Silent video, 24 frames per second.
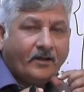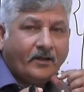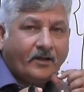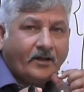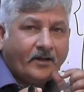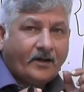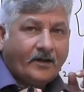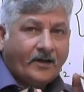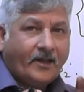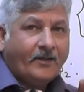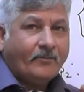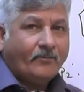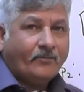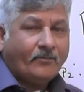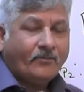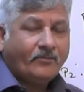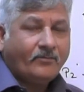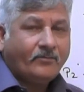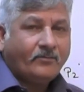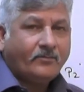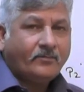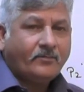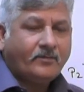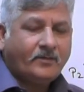name,
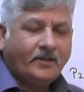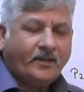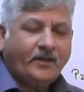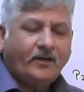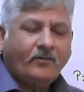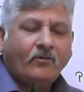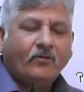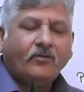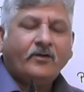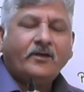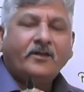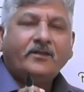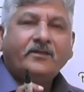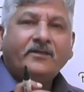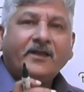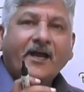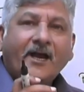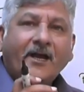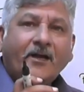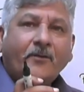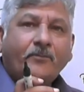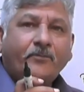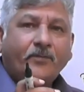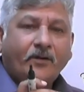then only
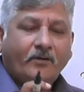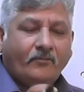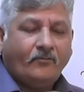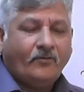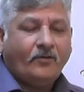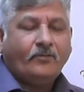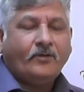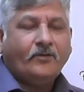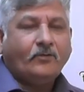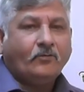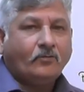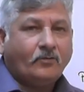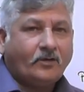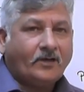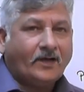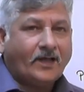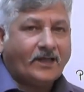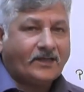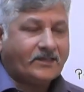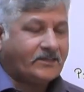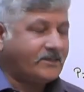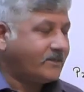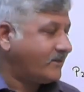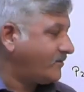that pin will be
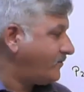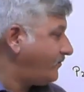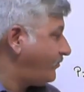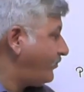utilized.